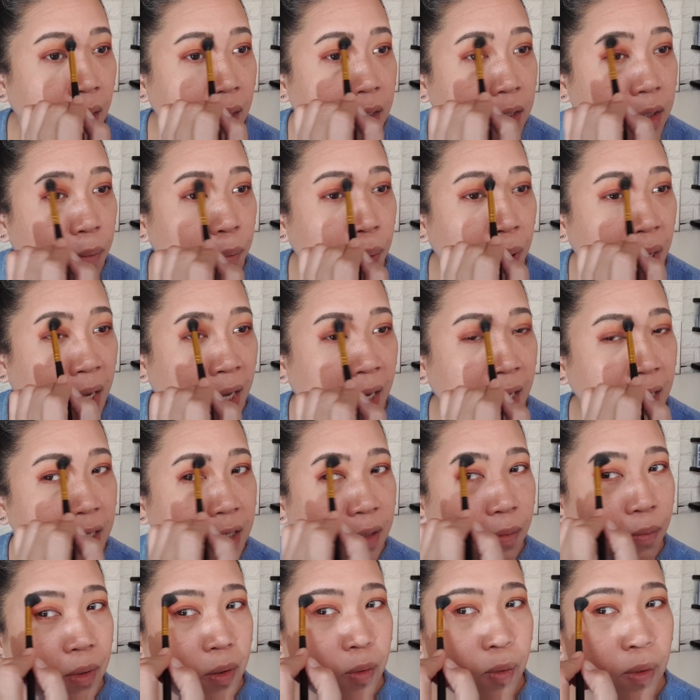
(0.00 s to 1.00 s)

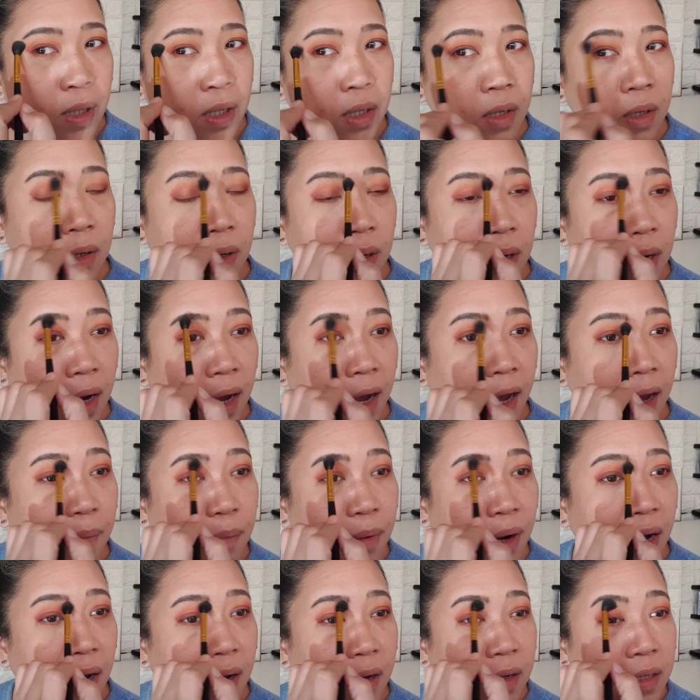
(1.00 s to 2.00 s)
space between your
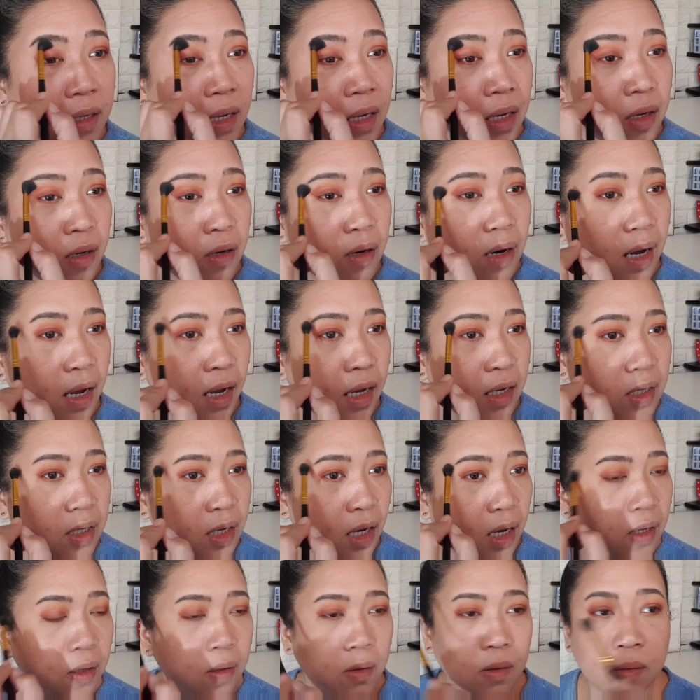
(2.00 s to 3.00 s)
eyebrows and your
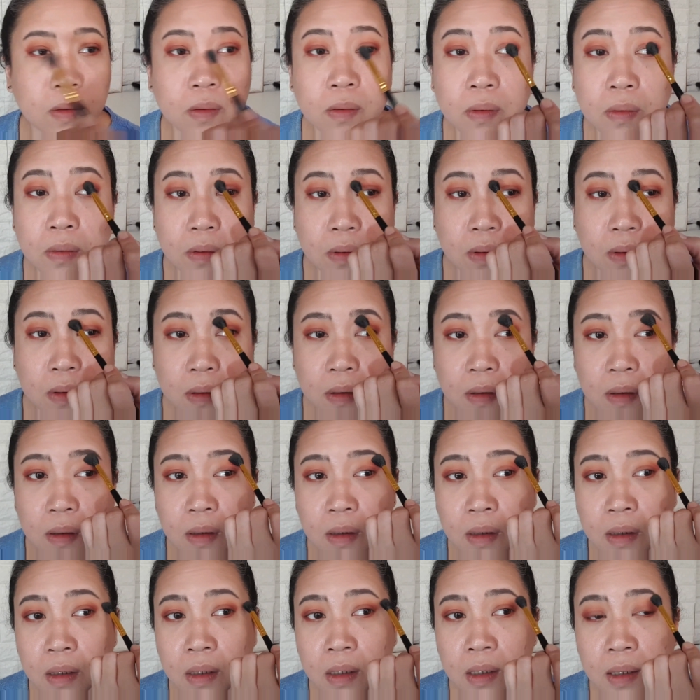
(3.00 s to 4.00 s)
eyeshadow,
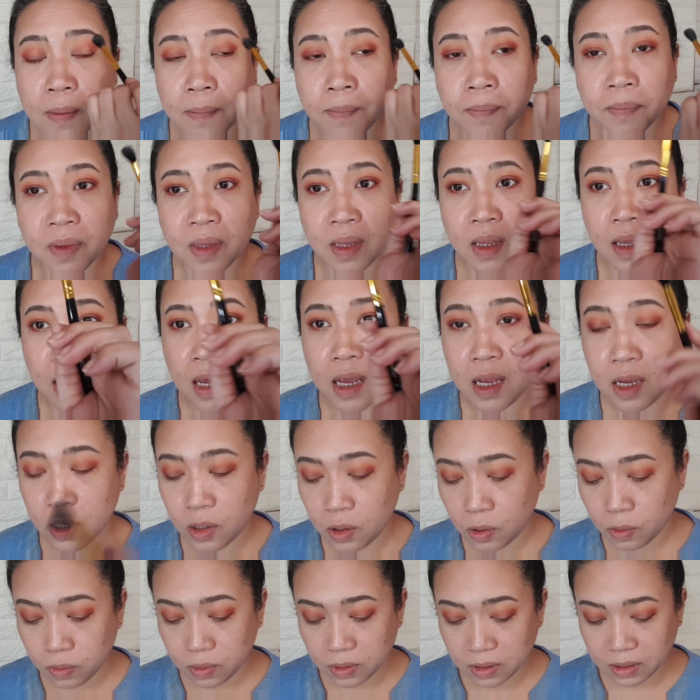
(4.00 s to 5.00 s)
and
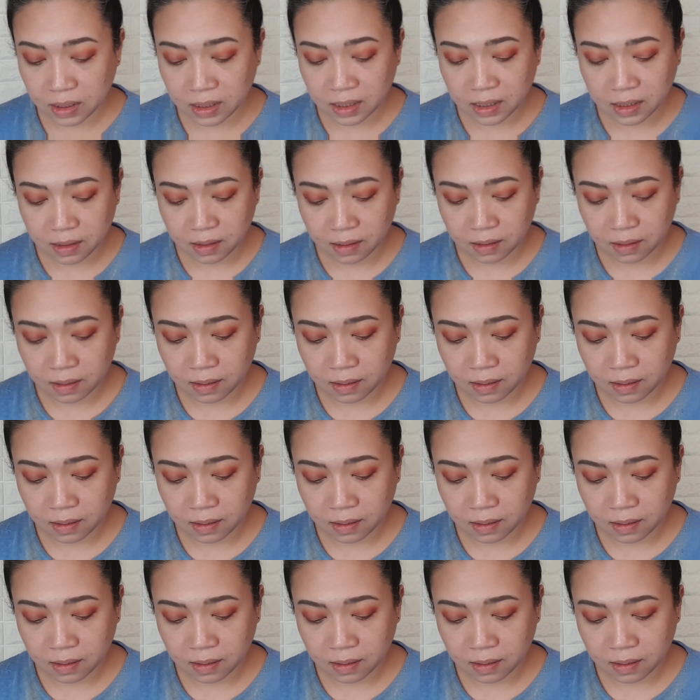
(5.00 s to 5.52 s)
use it,